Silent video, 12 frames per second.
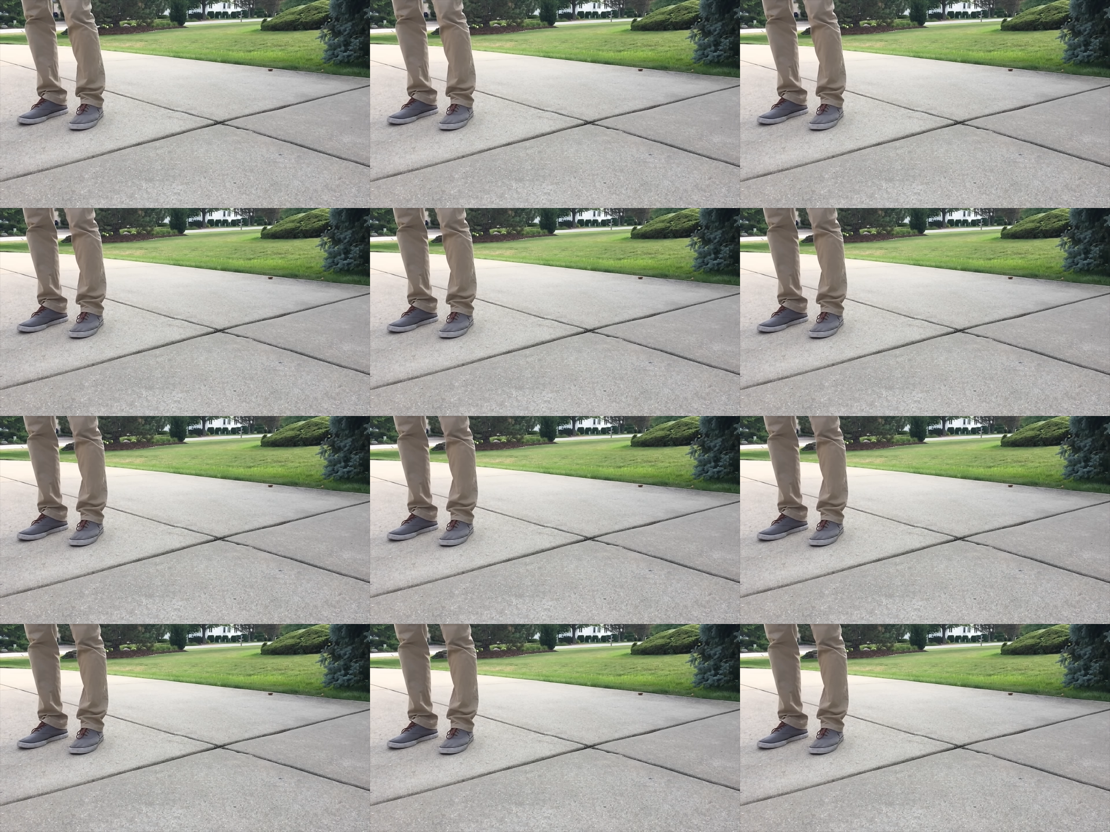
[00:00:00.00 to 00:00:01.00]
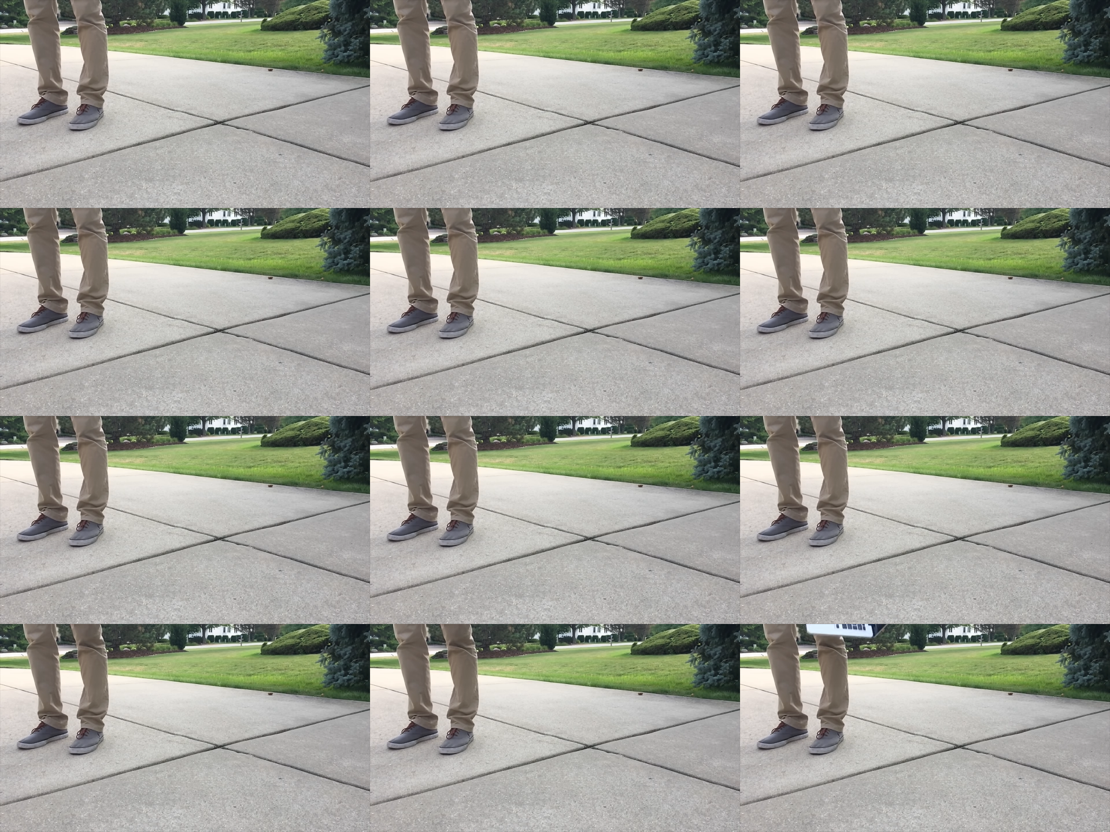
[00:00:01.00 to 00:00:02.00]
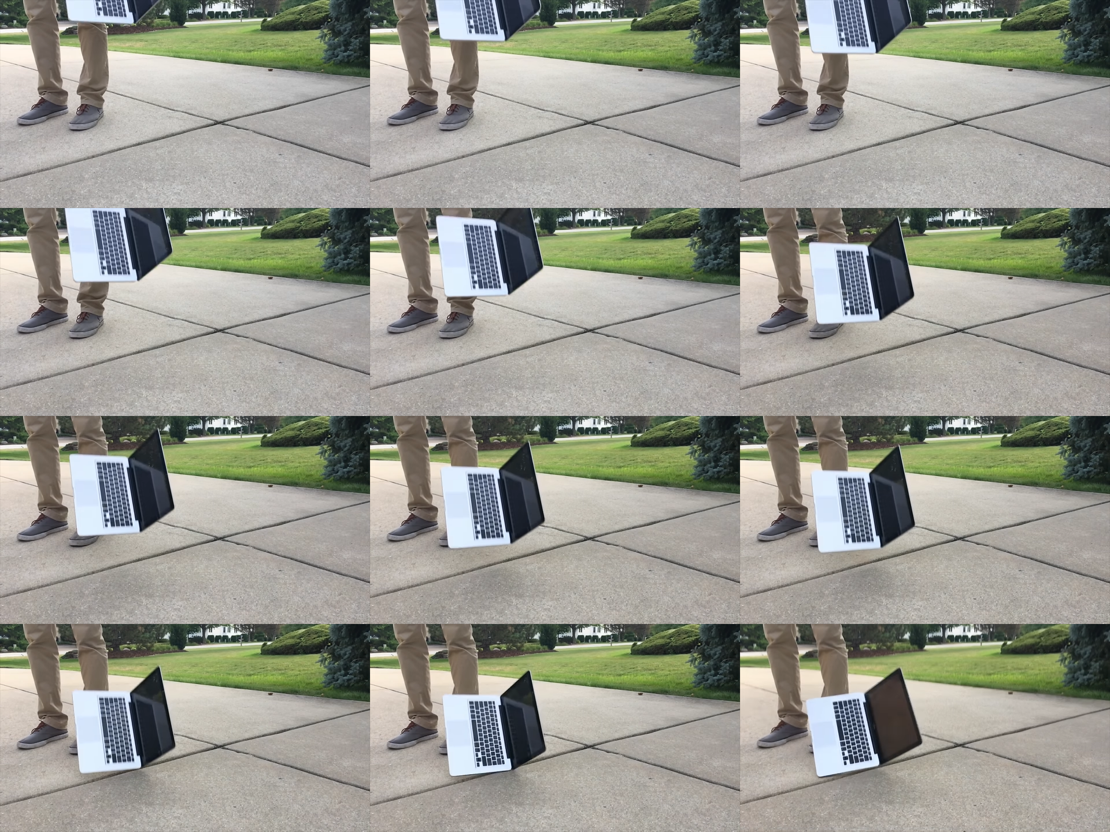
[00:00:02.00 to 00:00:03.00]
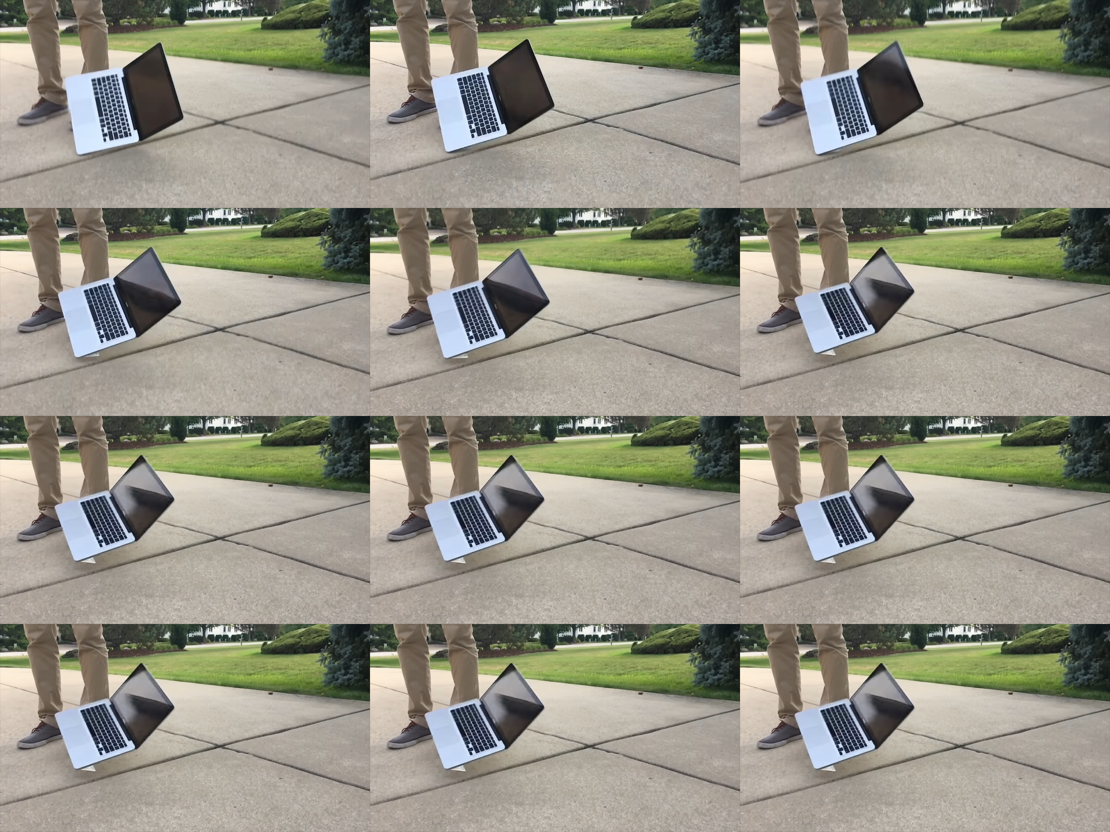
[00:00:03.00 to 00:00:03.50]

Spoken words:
[unreadable: no face in view]